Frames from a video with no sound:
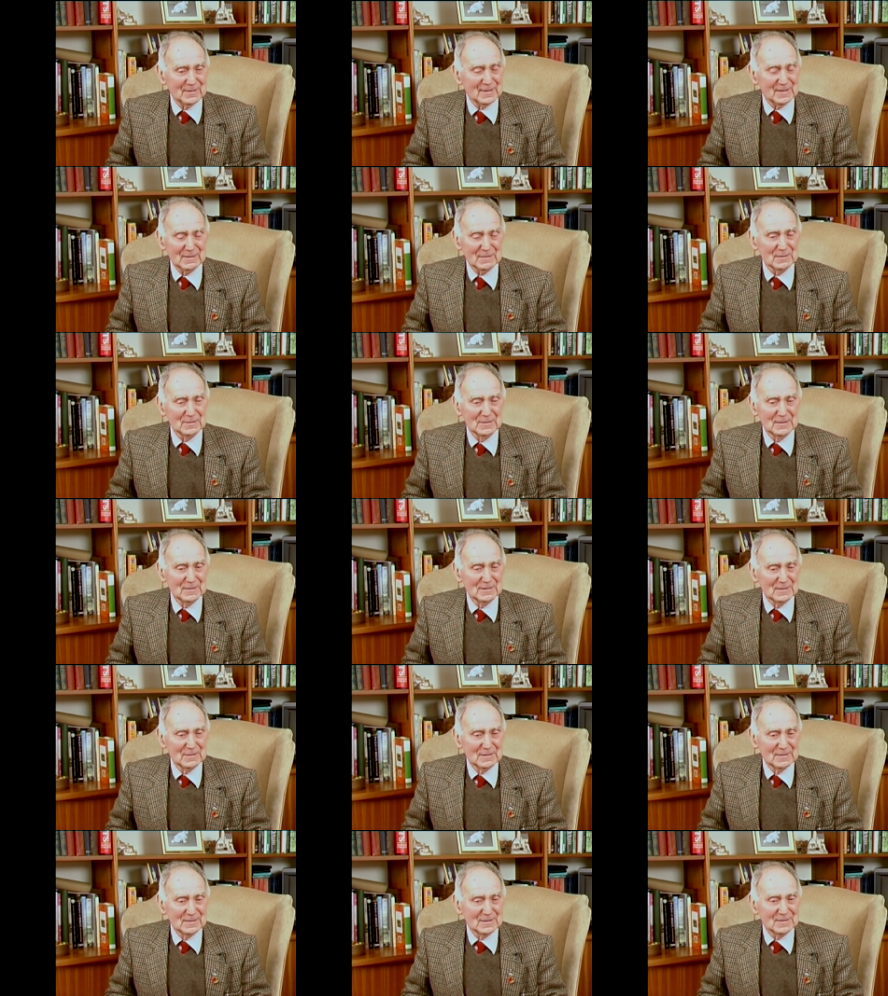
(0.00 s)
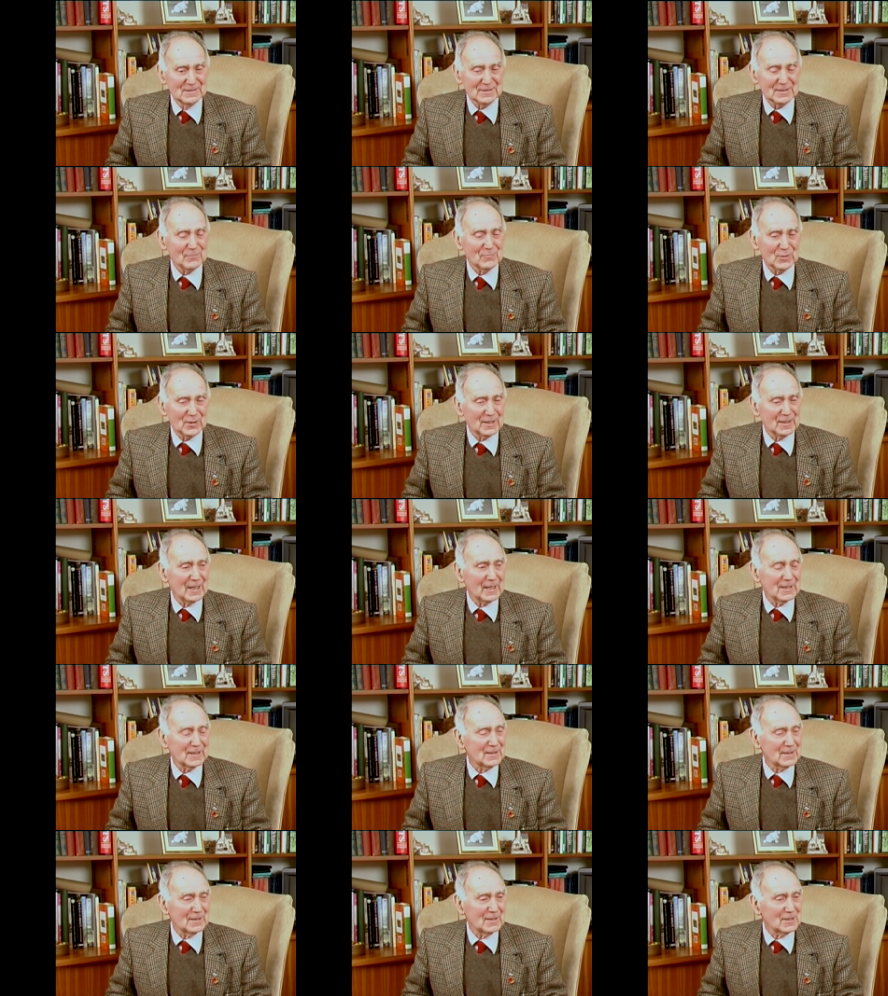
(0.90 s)
Uh, 17,
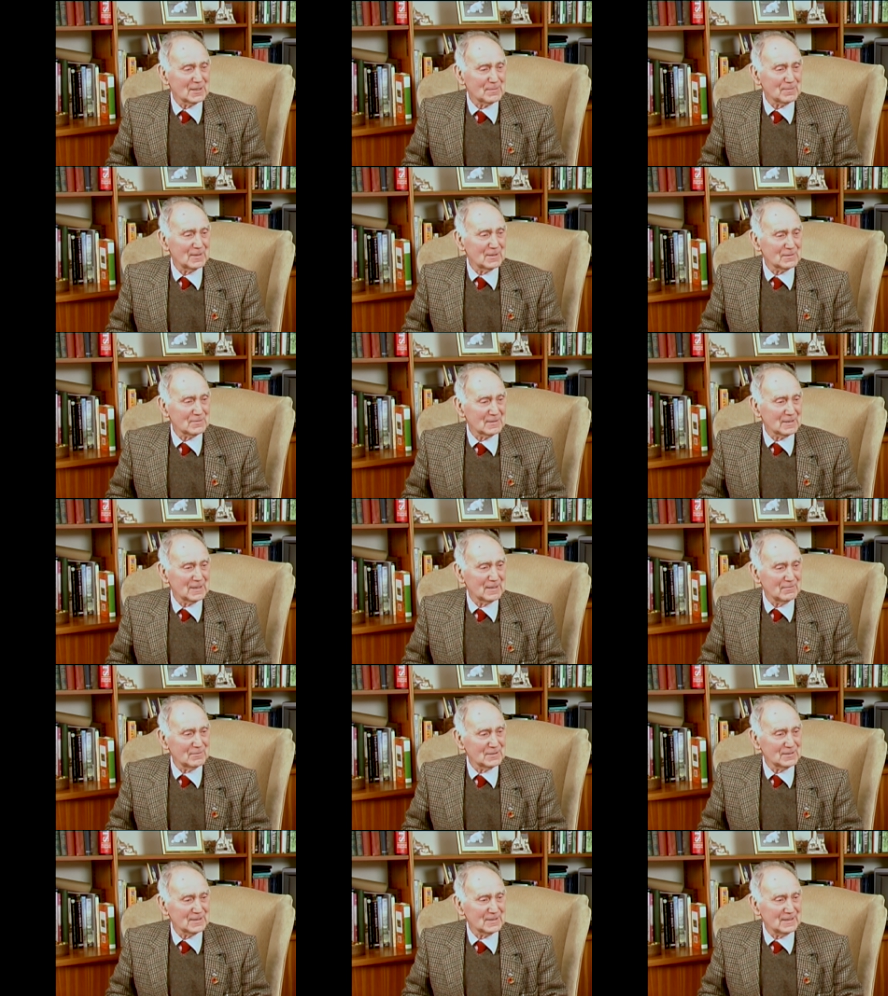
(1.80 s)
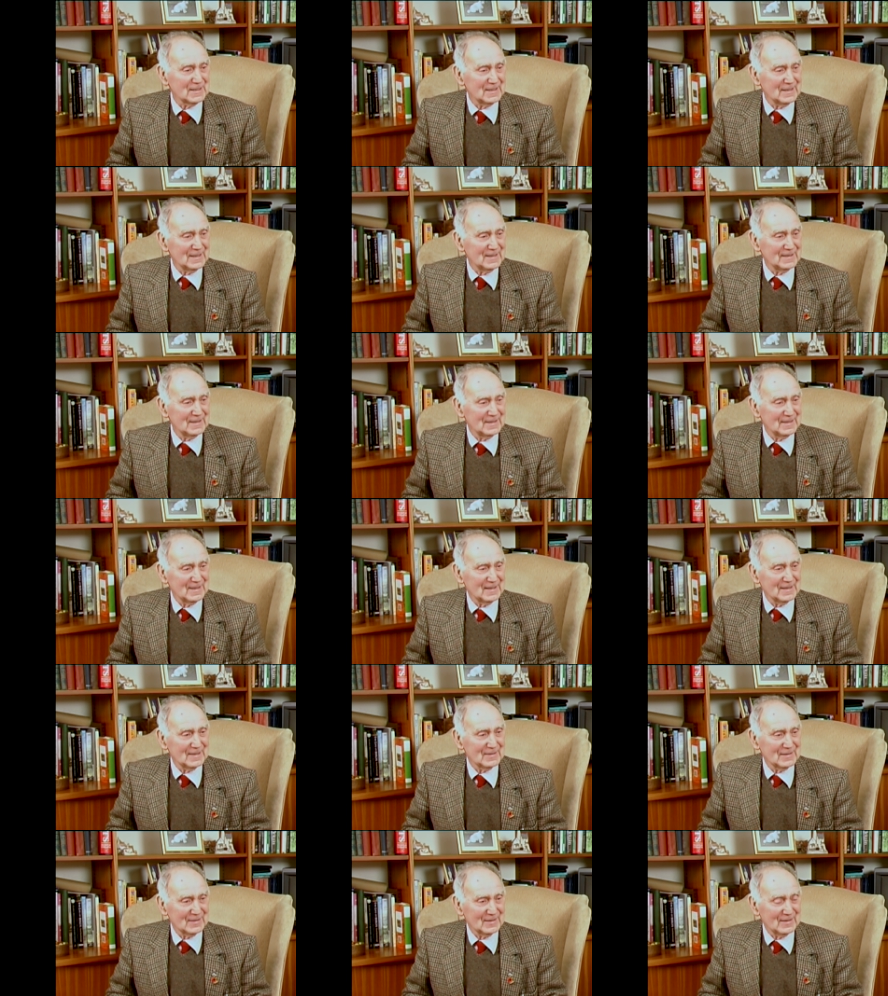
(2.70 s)
18, I suppose, when he was in
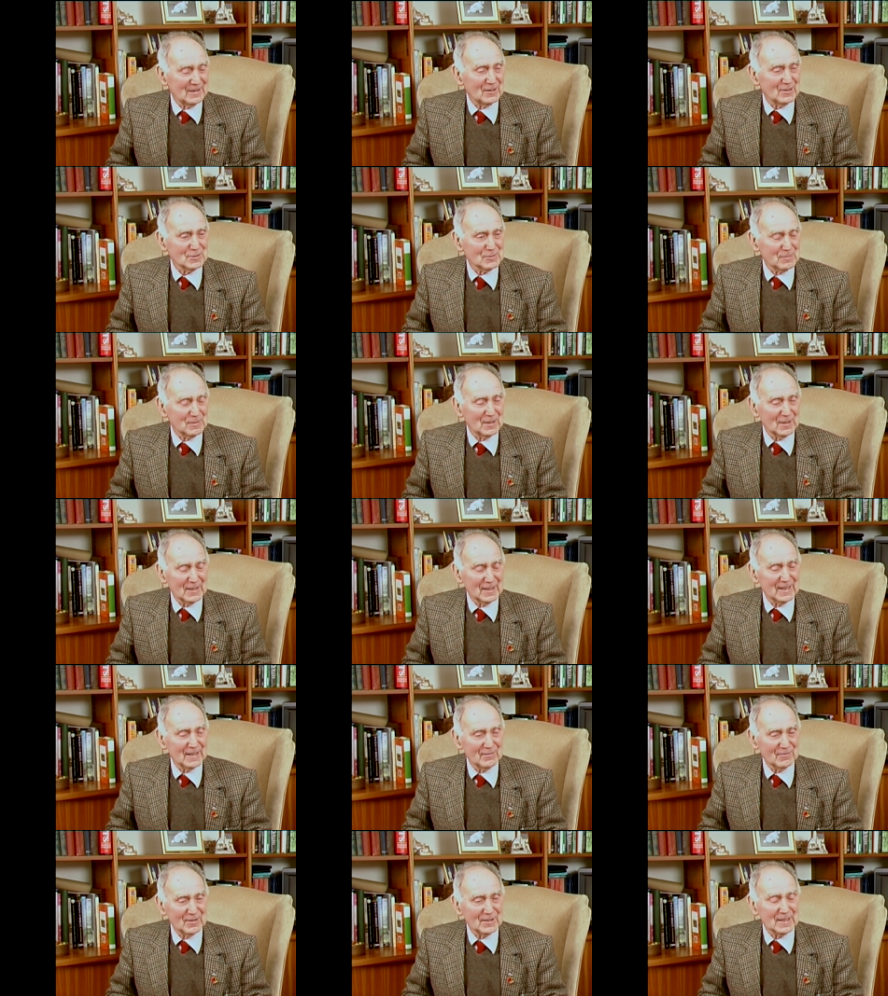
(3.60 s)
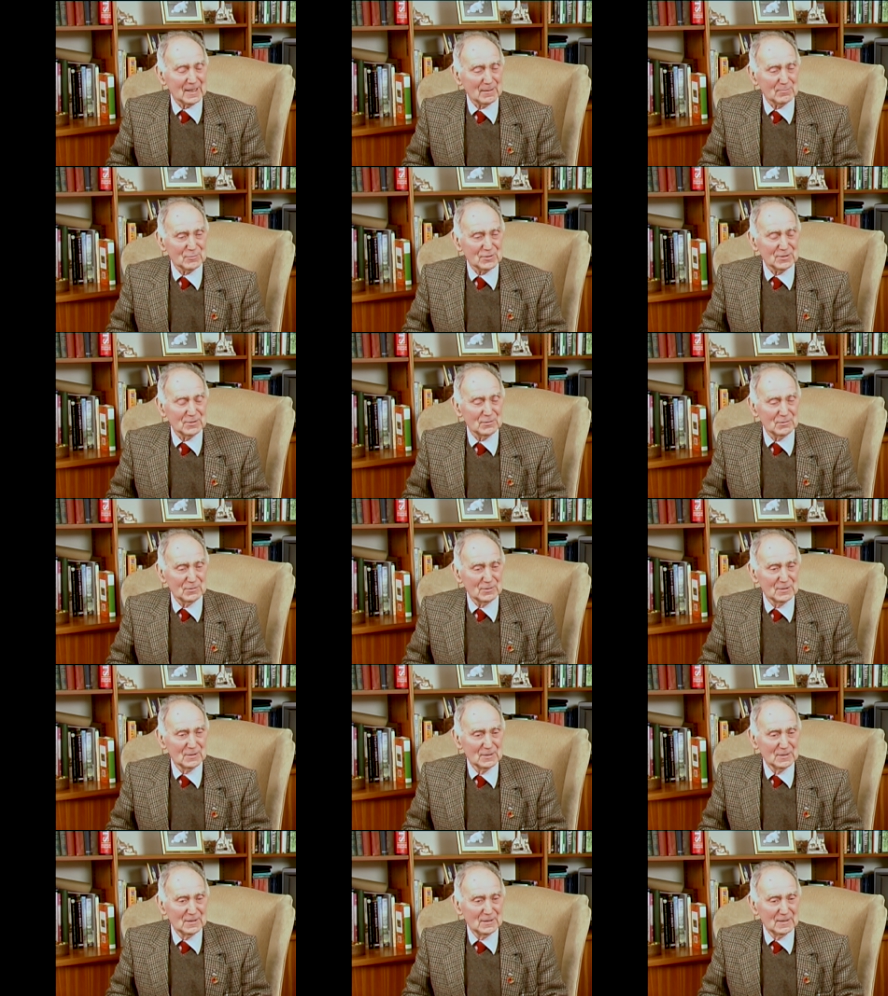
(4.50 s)
uh, hospital there, right up till
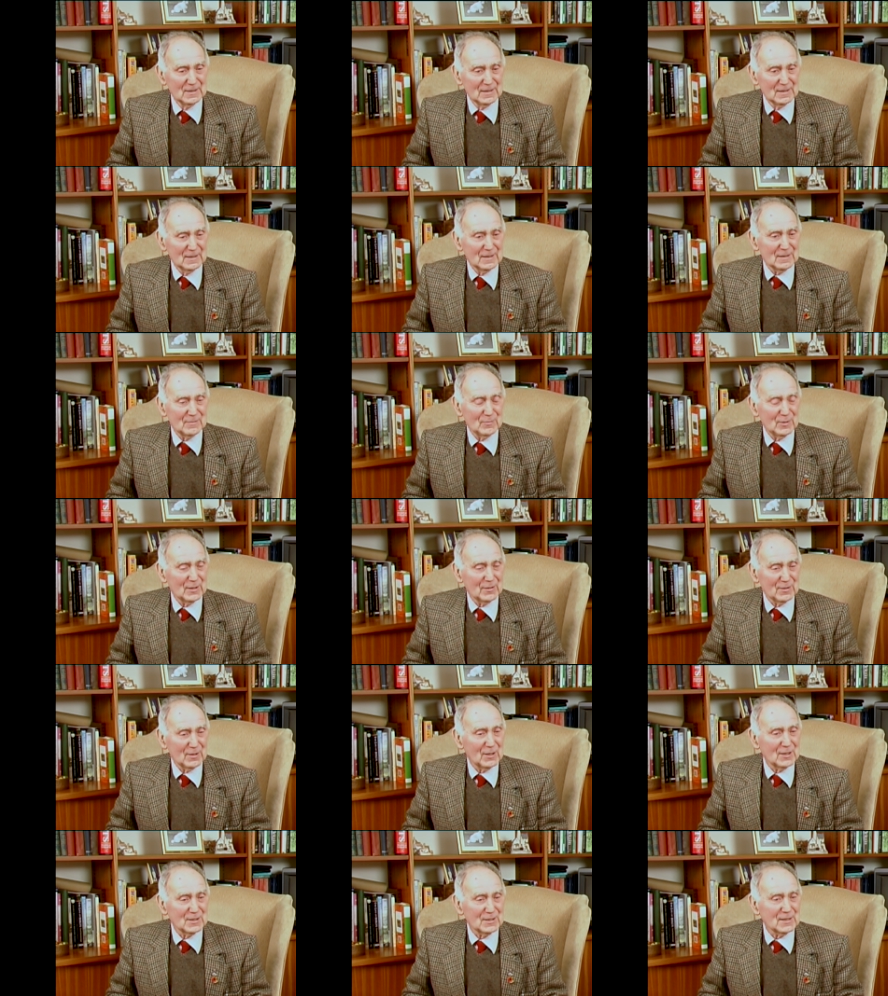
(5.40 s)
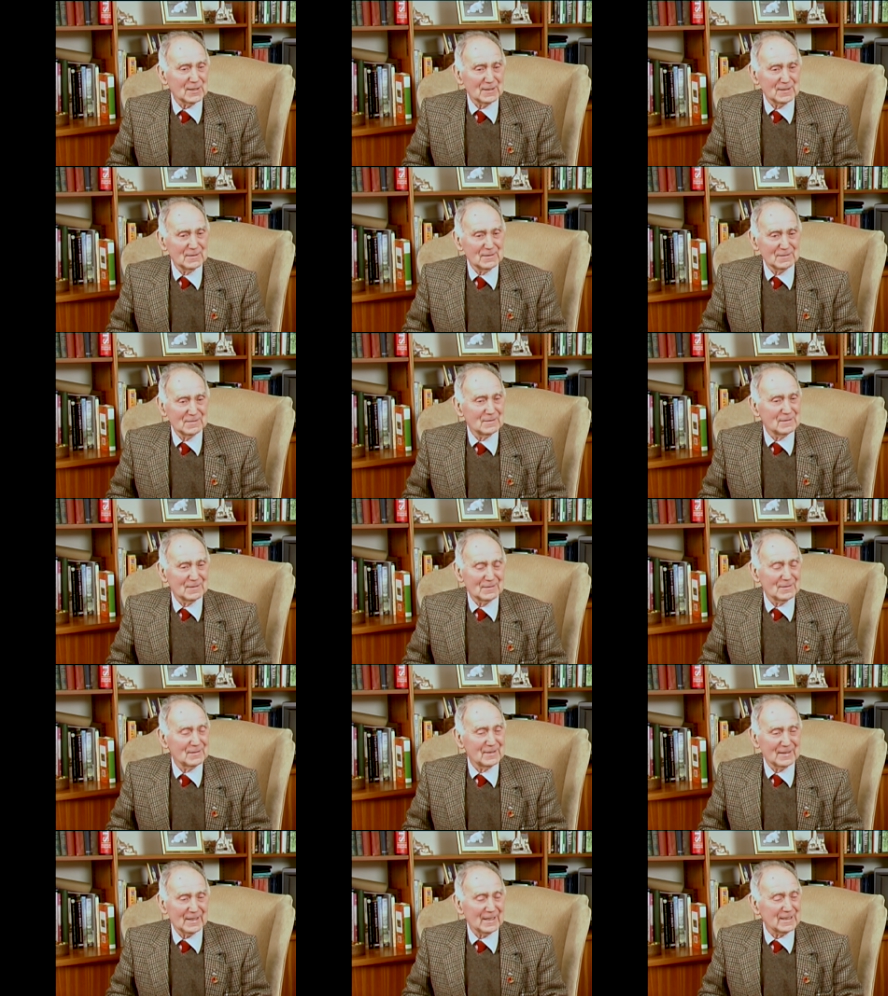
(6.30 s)
about 19,
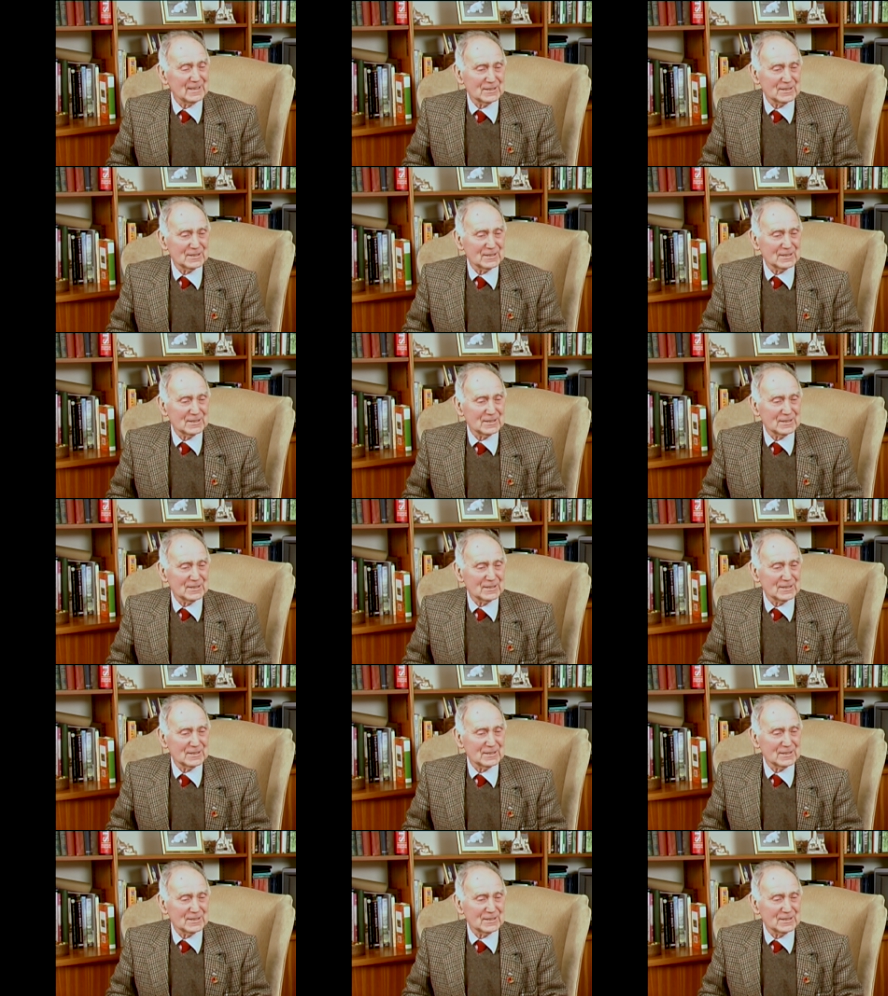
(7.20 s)
the late